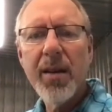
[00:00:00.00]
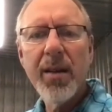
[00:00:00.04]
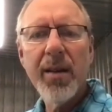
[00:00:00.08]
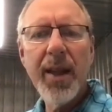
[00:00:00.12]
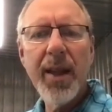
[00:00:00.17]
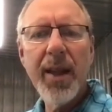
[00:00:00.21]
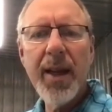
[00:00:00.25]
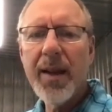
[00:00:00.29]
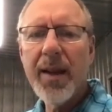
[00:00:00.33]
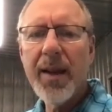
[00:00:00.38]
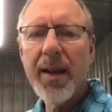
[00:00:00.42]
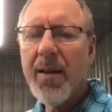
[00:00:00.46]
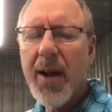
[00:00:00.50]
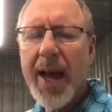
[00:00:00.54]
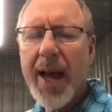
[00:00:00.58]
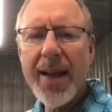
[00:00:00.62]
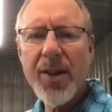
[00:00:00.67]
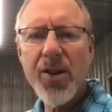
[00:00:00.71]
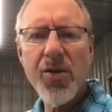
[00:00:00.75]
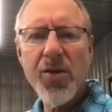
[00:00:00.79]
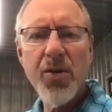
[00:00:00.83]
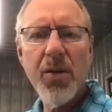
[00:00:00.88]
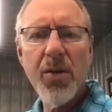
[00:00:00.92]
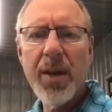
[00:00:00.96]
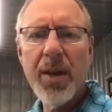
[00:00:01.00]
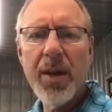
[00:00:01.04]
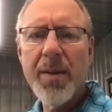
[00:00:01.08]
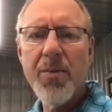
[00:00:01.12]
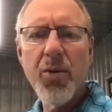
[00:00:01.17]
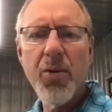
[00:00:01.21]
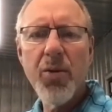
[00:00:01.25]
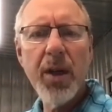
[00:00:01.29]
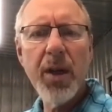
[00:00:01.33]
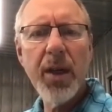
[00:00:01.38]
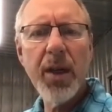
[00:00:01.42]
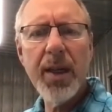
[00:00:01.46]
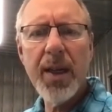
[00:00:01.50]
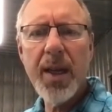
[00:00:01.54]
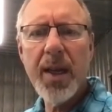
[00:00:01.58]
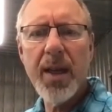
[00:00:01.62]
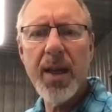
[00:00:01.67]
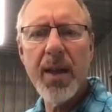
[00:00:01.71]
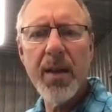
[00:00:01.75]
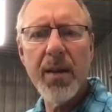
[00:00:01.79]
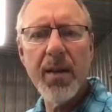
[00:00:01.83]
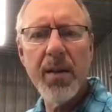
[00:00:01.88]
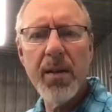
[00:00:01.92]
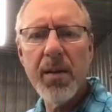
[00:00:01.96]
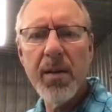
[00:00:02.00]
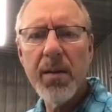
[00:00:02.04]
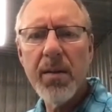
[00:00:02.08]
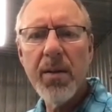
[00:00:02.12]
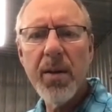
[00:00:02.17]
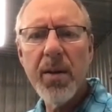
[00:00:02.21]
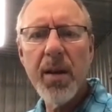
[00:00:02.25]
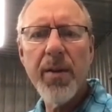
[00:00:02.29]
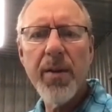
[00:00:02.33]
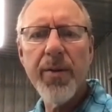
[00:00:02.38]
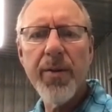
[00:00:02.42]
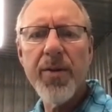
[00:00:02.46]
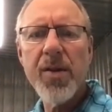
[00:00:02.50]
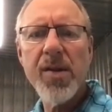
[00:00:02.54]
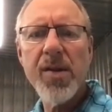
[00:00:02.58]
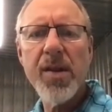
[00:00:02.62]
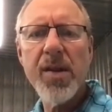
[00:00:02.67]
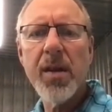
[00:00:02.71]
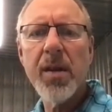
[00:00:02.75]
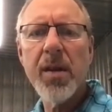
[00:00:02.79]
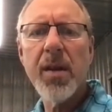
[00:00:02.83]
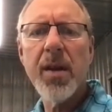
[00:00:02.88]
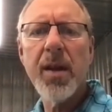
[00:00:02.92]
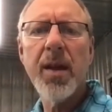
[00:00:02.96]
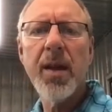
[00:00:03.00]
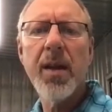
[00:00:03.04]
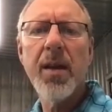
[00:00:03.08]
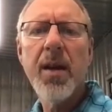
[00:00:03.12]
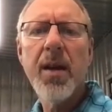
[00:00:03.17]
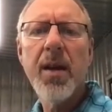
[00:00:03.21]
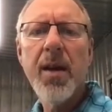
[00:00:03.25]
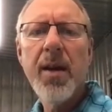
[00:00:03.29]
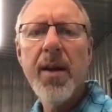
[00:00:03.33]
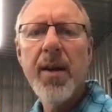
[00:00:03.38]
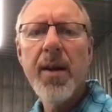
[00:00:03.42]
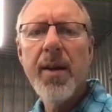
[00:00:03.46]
They naturally bring it in to the facility.